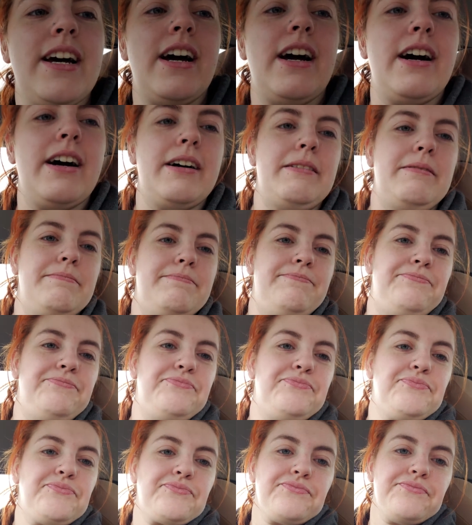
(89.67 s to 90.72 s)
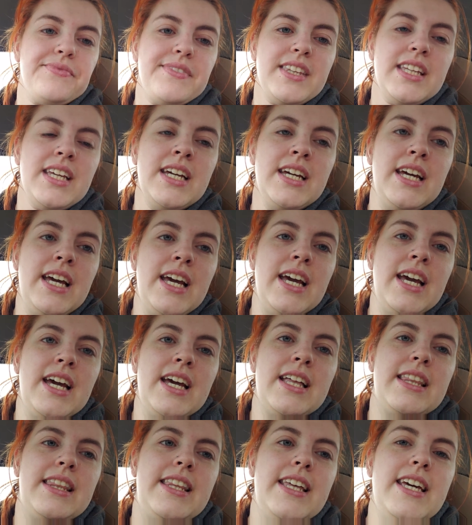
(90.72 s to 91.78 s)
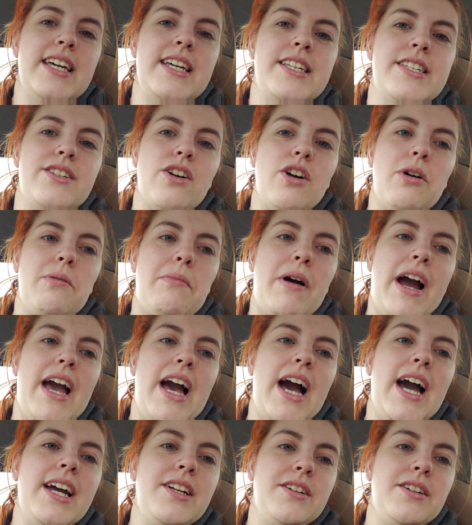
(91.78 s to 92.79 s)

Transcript: Um, these are my